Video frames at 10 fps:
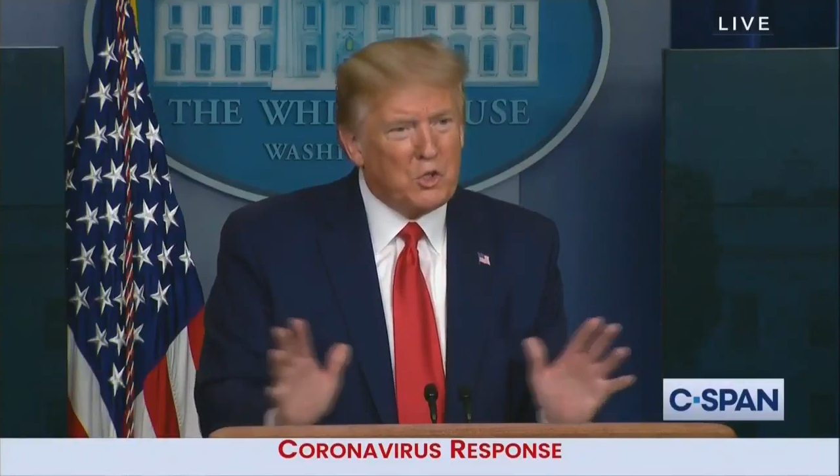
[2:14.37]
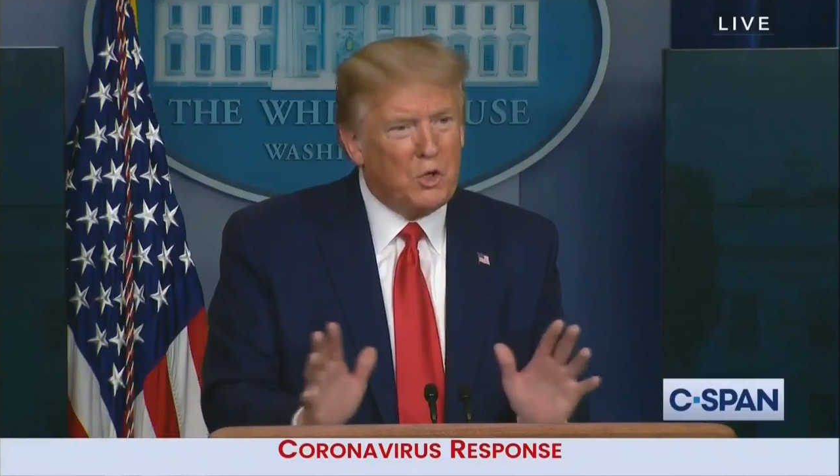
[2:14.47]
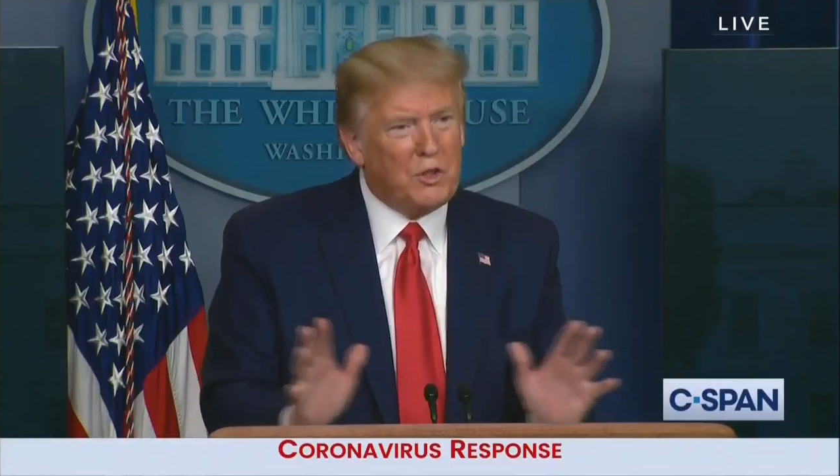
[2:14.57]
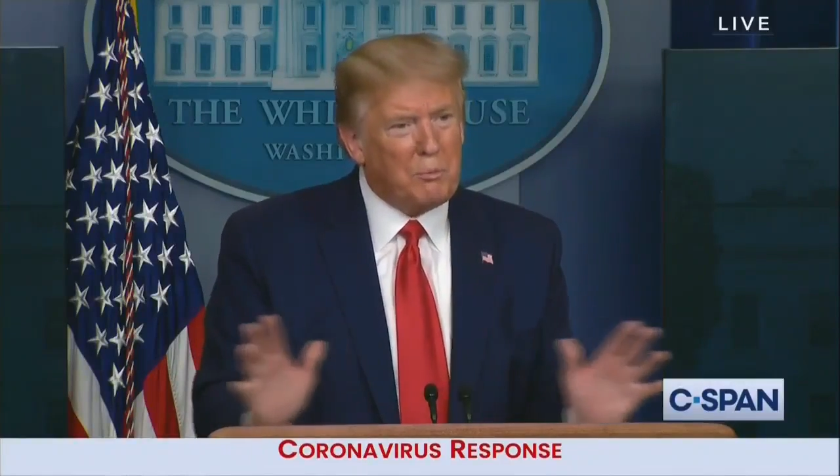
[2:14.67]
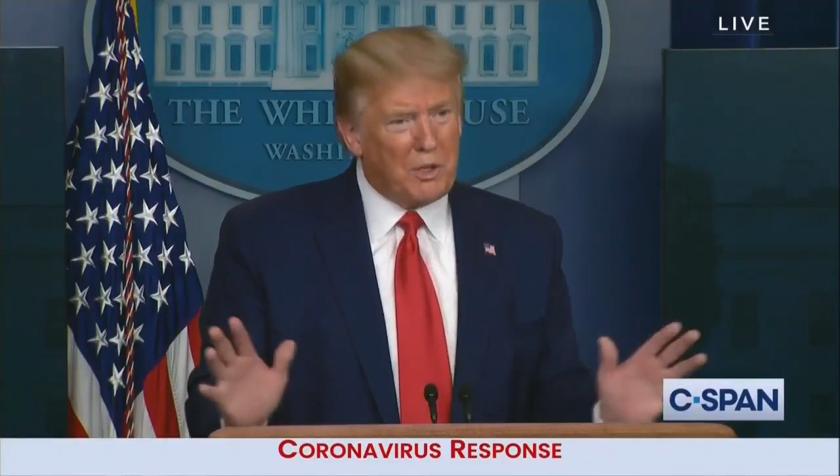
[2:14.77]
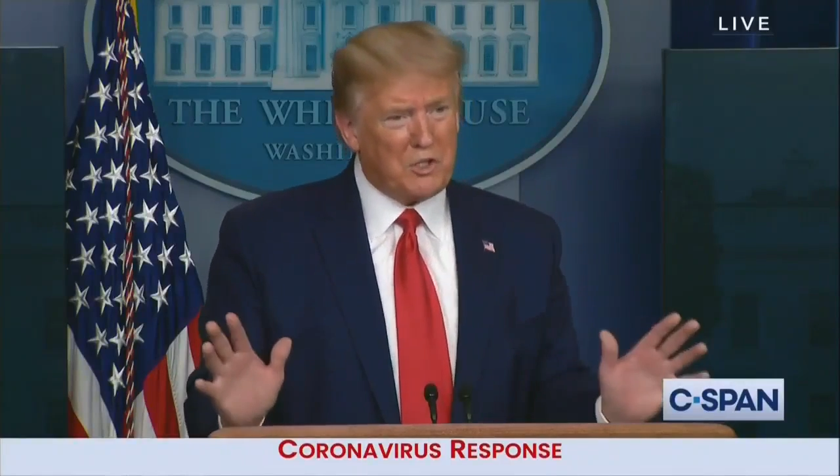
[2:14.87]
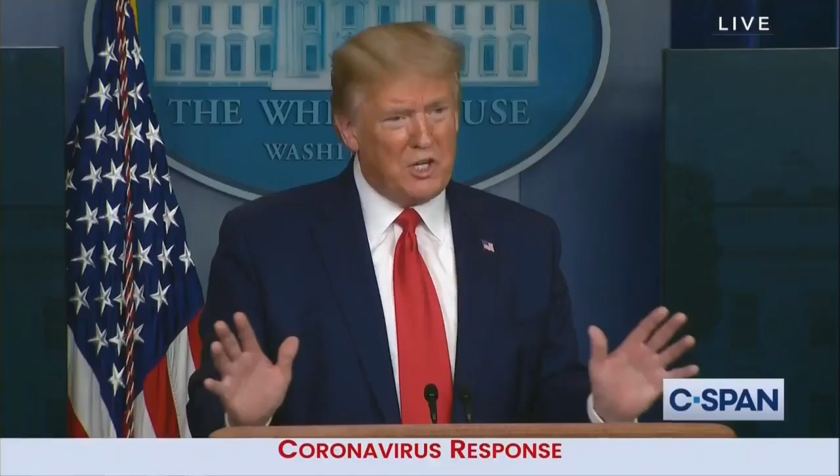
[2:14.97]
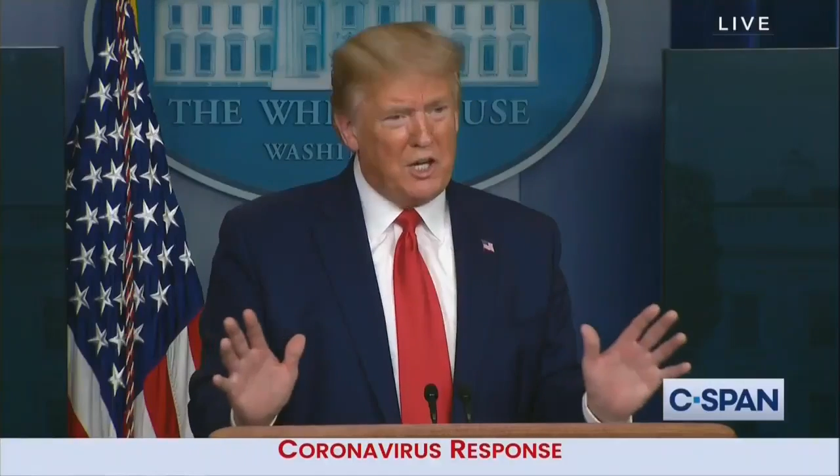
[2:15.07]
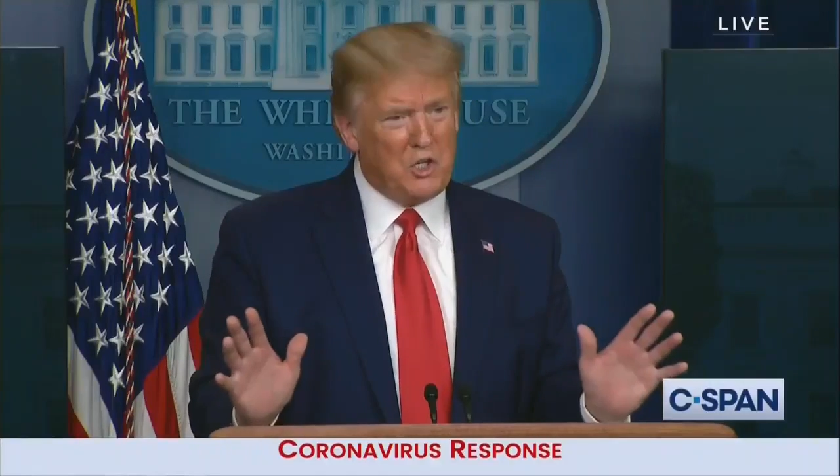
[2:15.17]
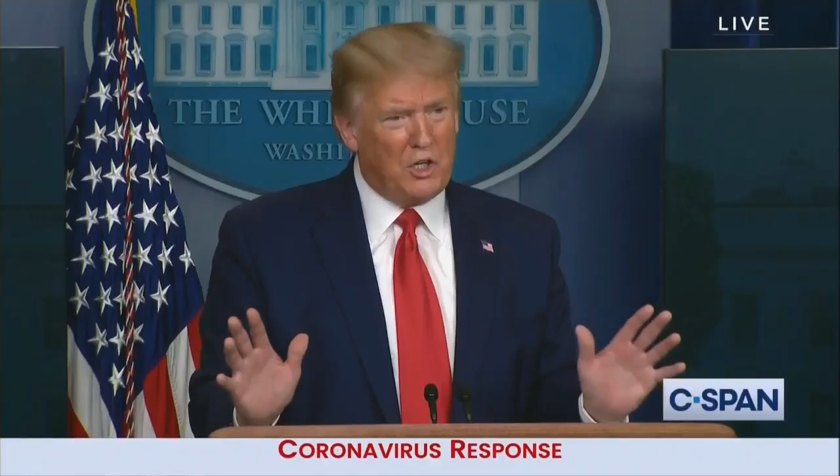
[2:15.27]
it's called the
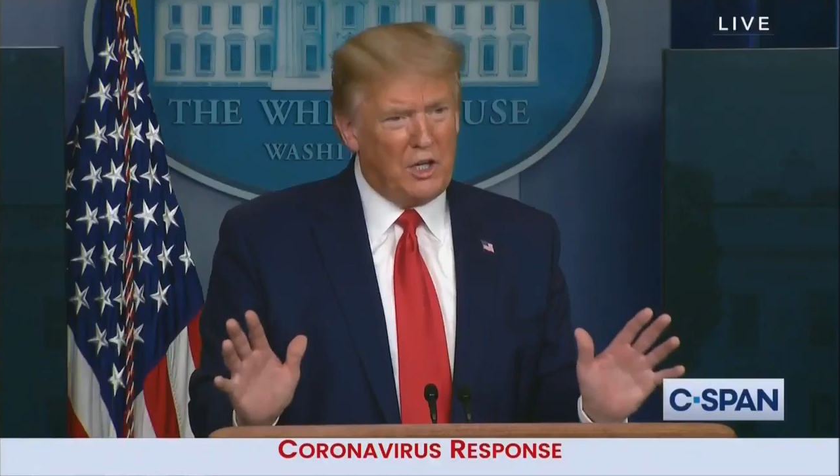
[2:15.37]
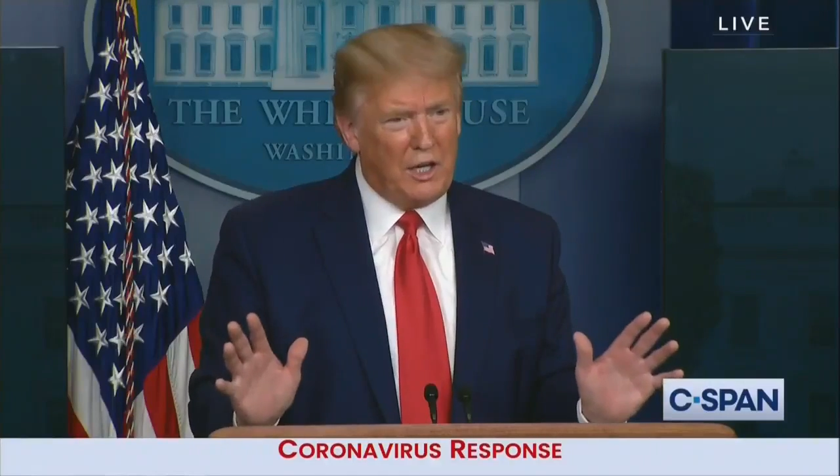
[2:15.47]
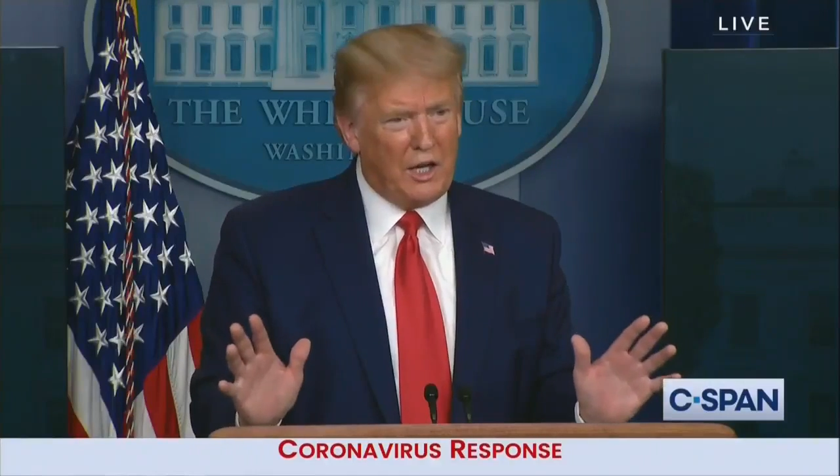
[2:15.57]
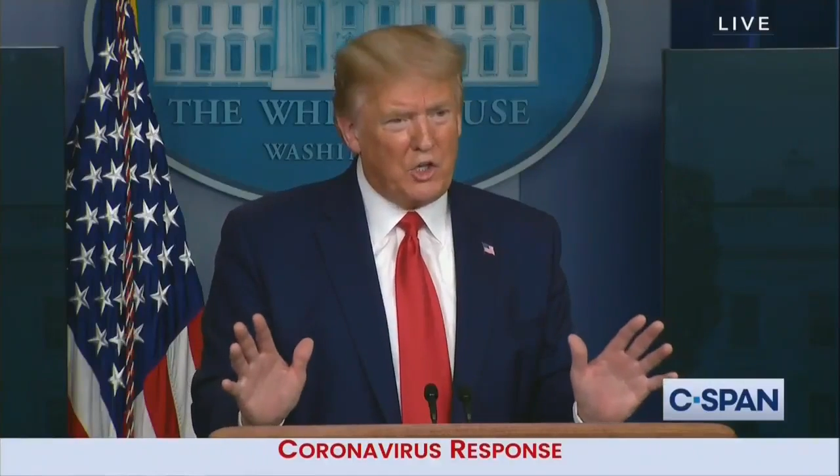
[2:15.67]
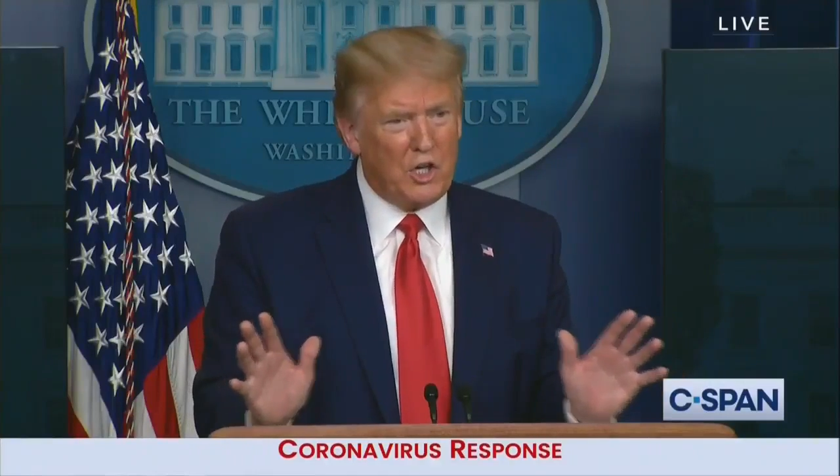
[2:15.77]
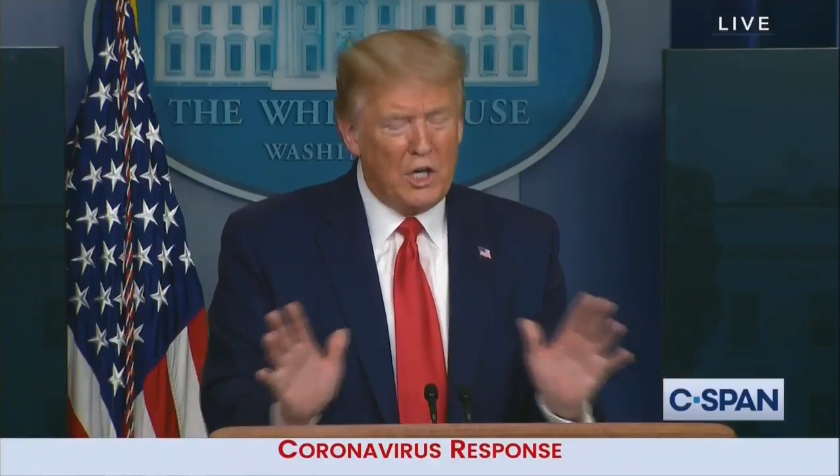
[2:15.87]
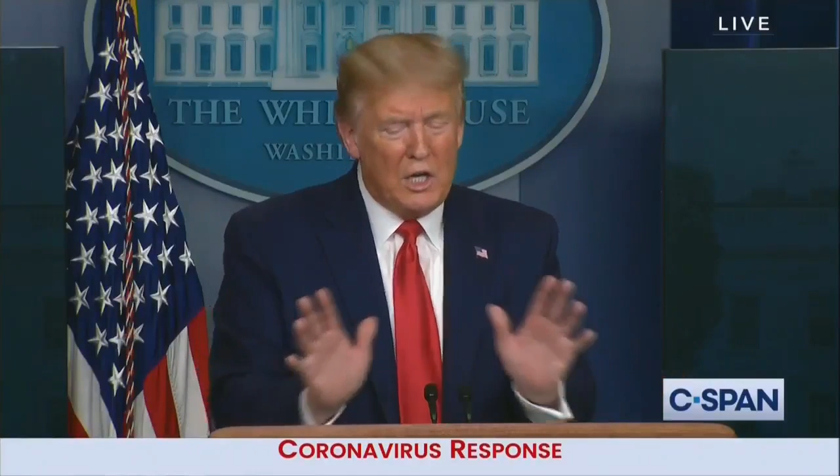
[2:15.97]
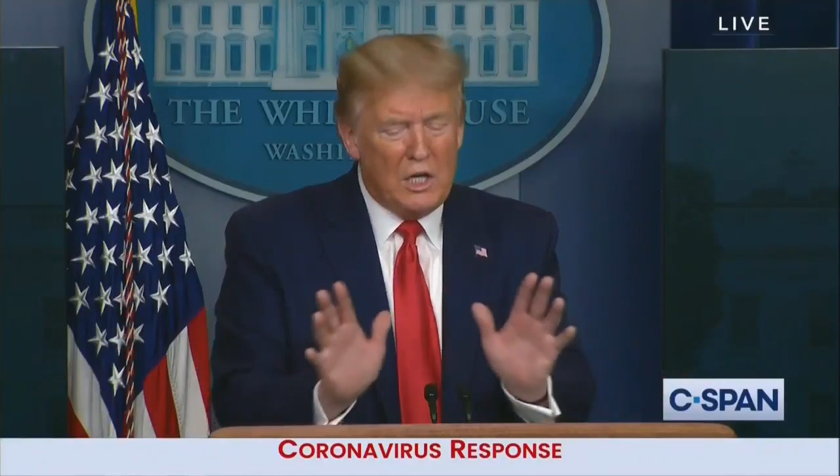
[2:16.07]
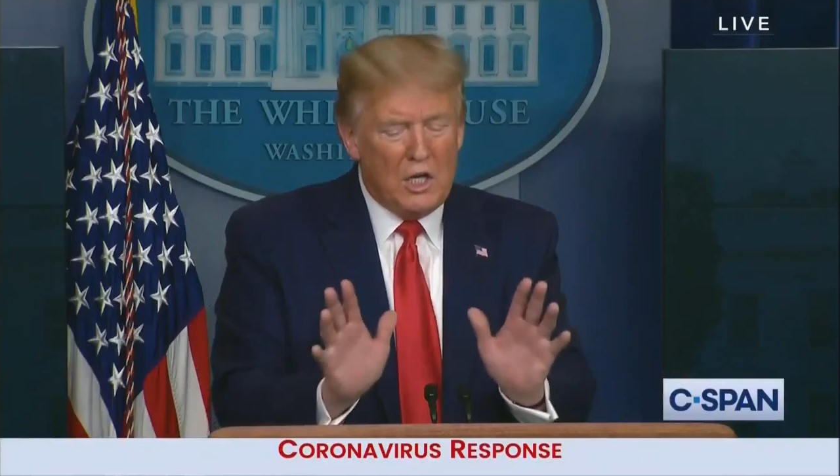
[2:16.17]
presidential election.